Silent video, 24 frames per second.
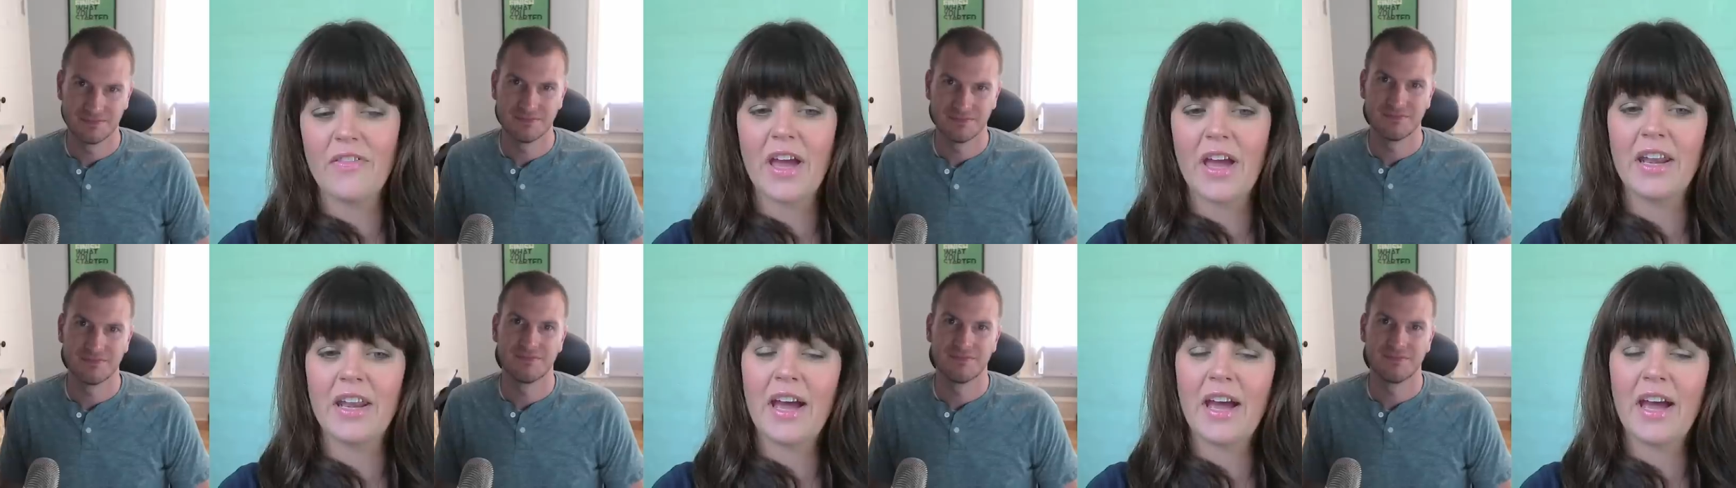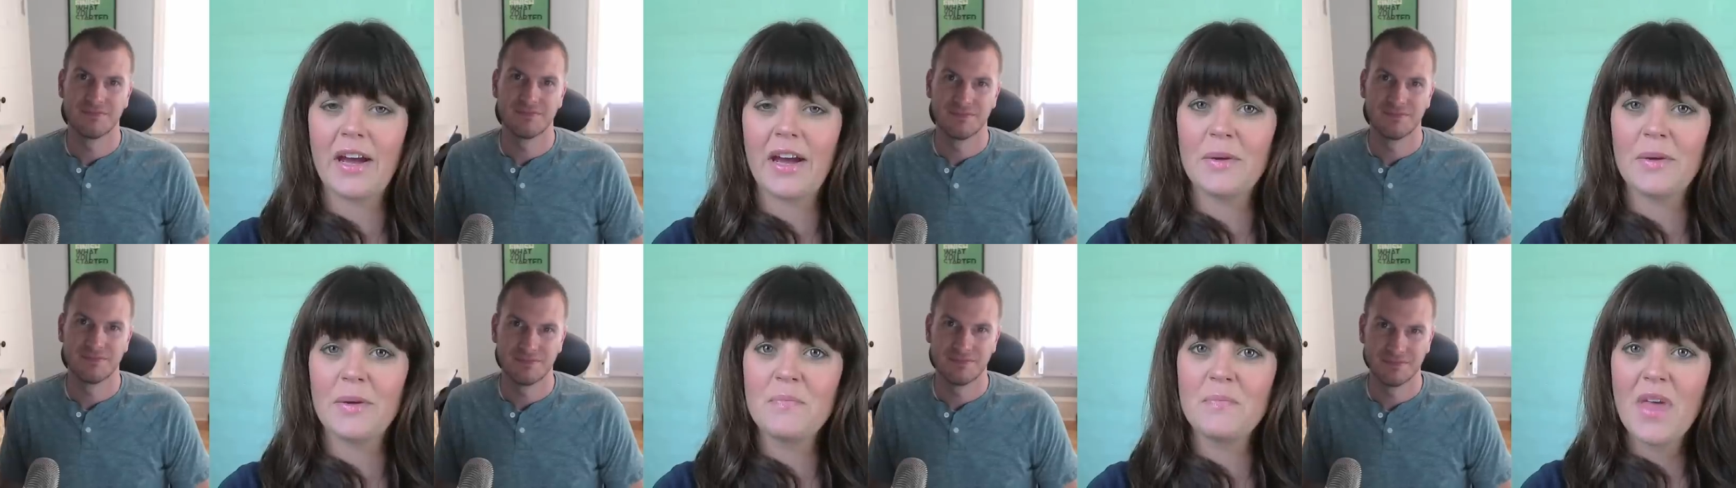Speaker 1: then
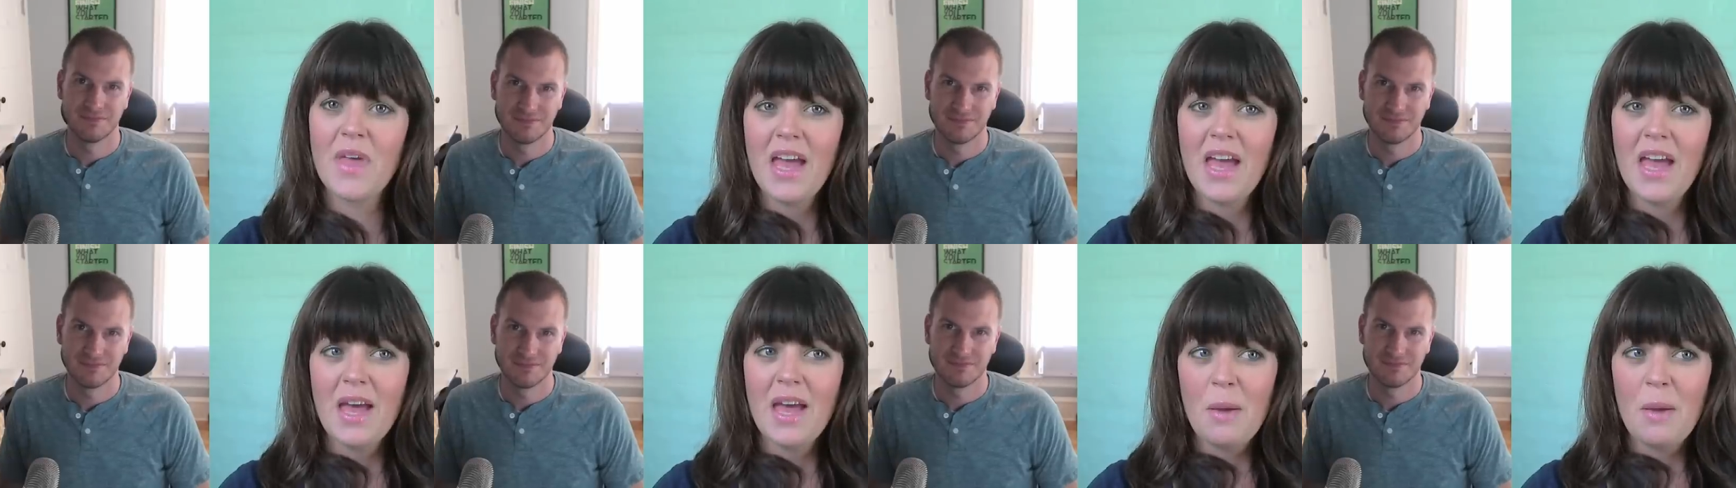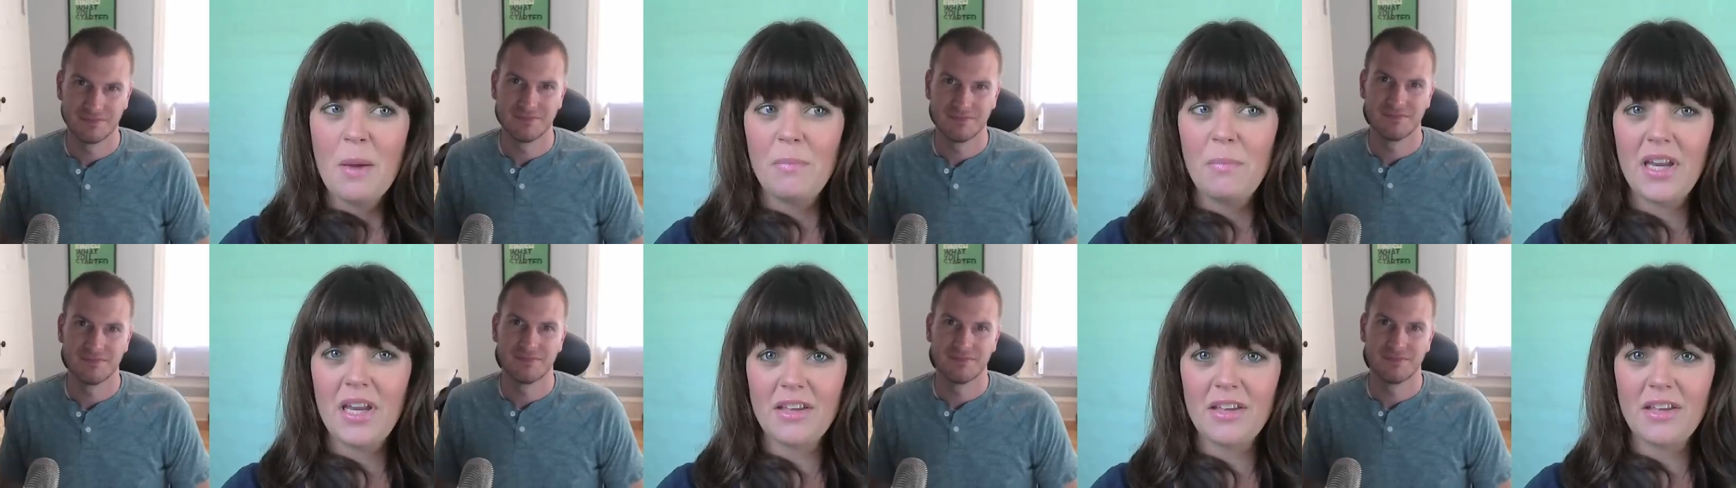um,
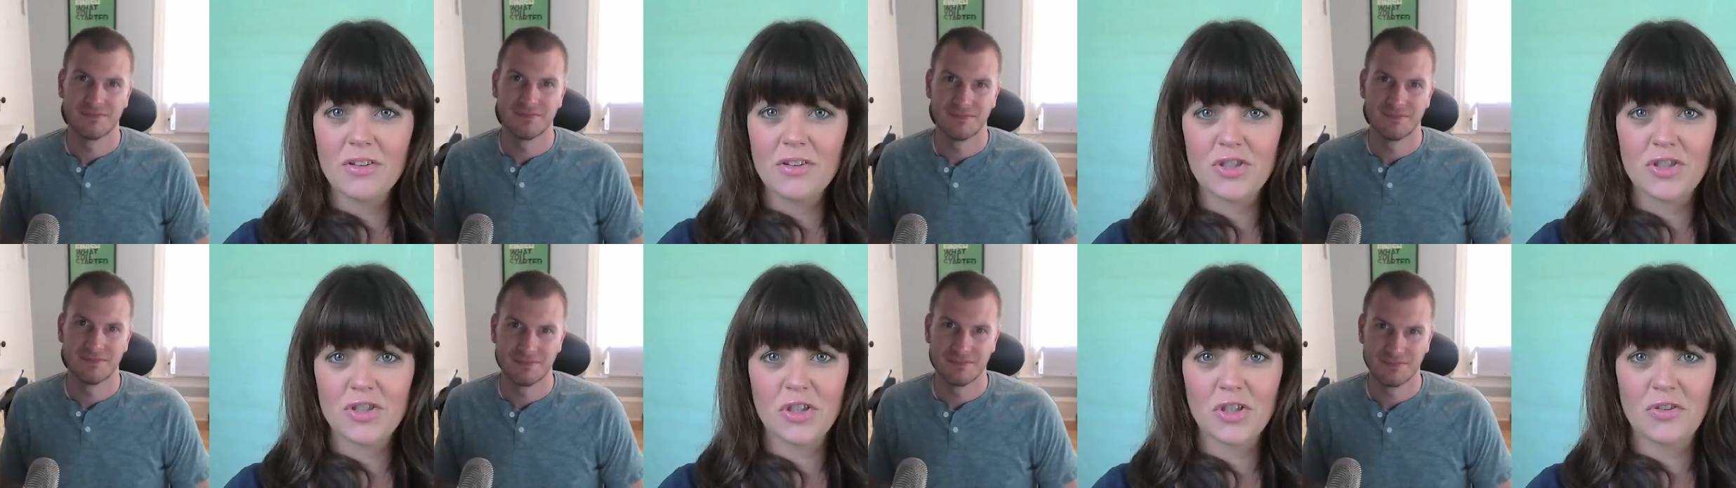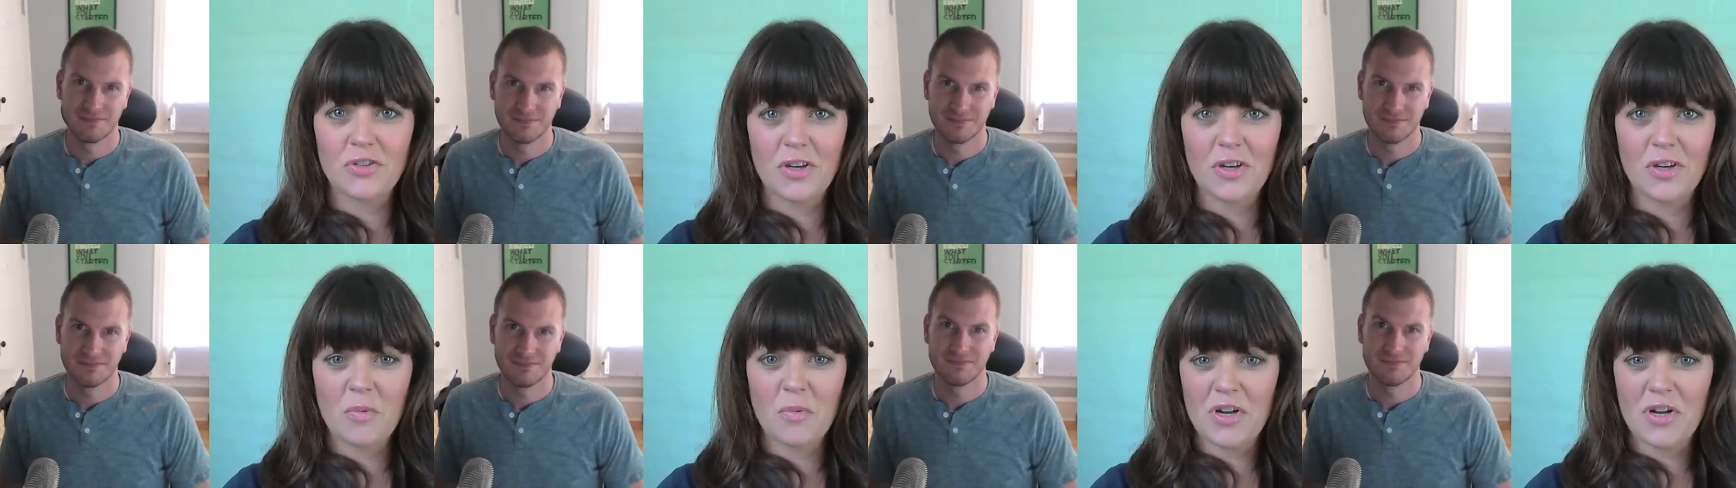meeting their
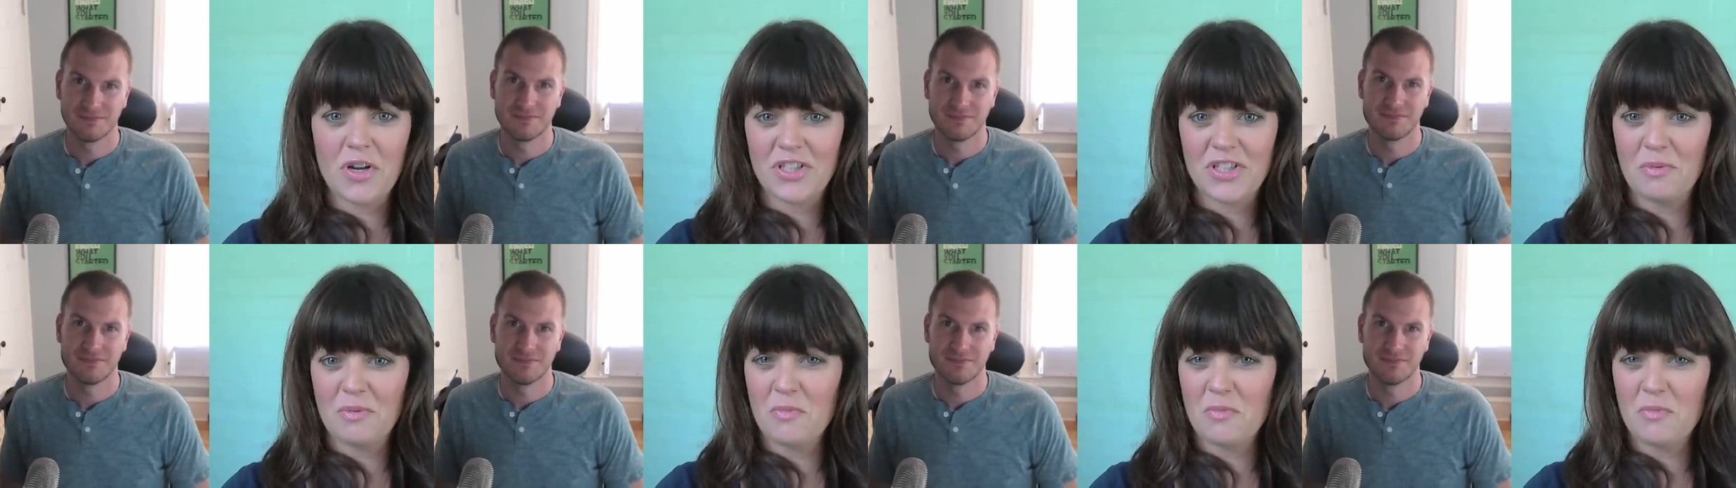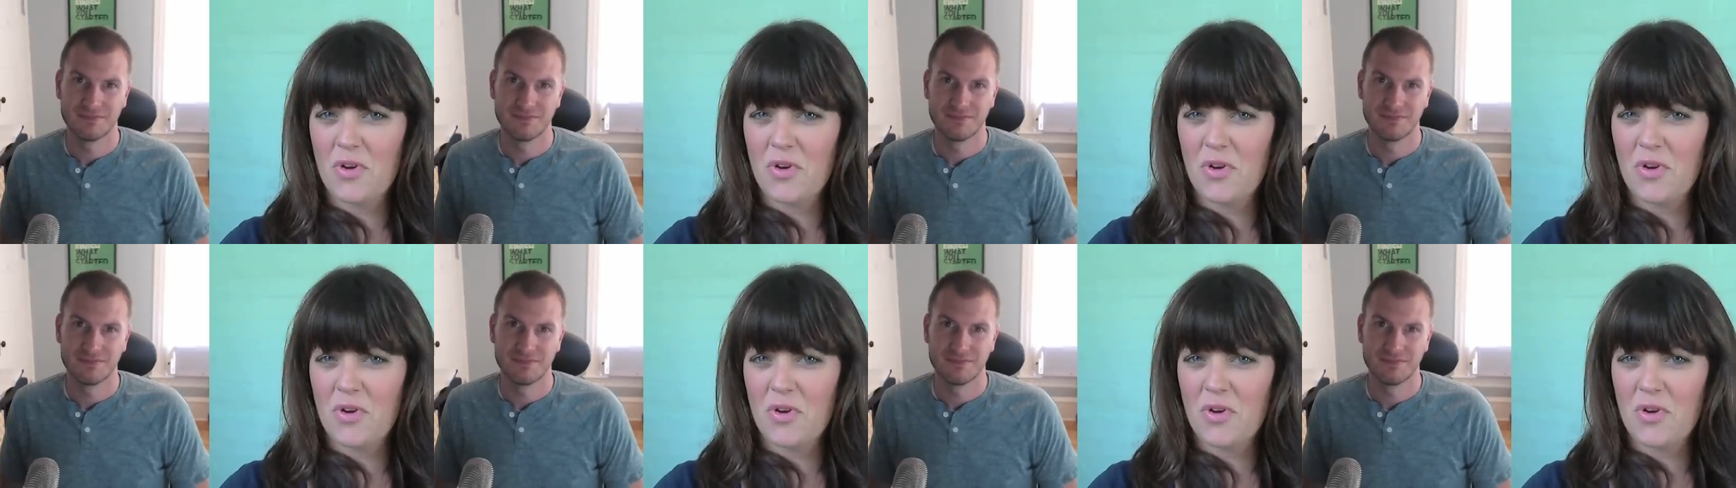children watching them